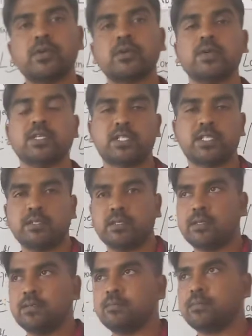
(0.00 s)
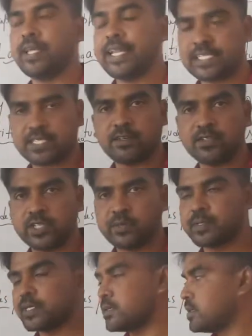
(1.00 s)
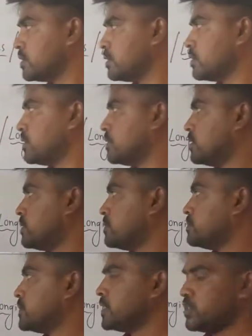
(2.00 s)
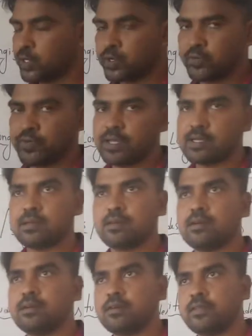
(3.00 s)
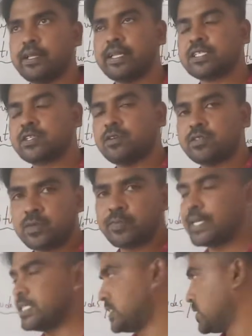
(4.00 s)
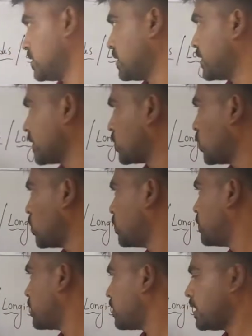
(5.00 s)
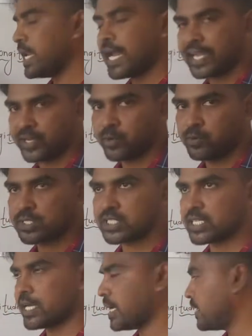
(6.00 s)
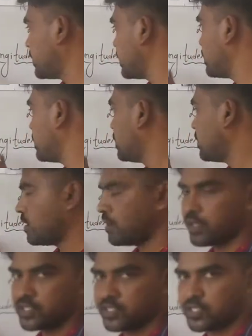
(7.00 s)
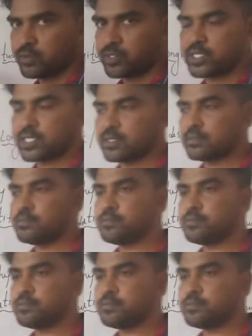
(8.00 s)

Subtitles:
towards the next concept in geography. The next concept is the globe, latitudes, and the longitudes.